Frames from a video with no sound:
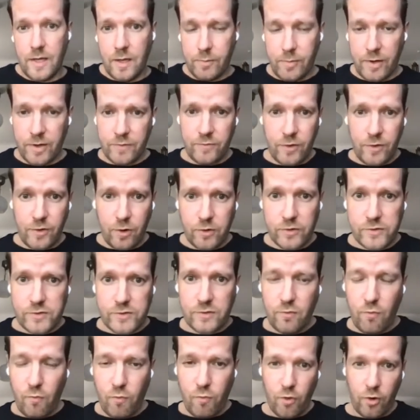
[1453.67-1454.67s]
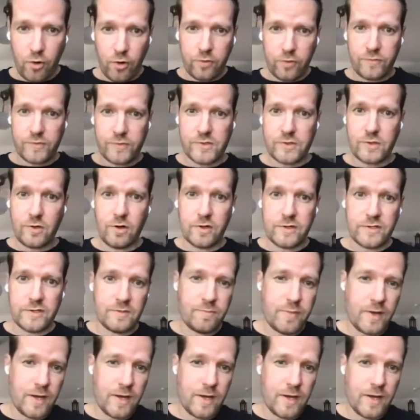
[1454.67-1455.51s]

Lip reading: but we also work with content